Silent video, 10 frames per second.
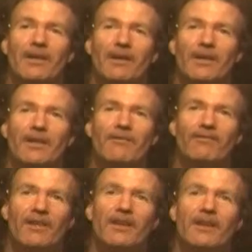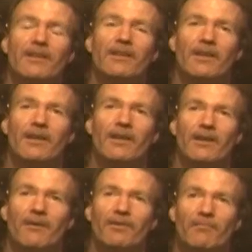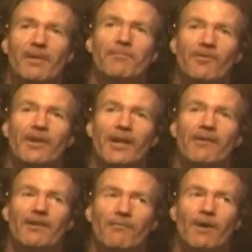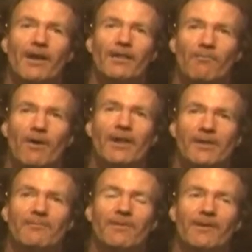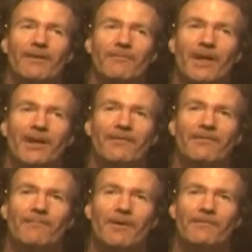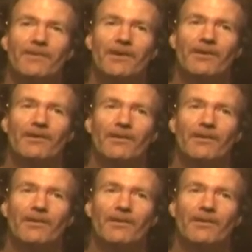He's saying, some people are hearing the way you make me feel,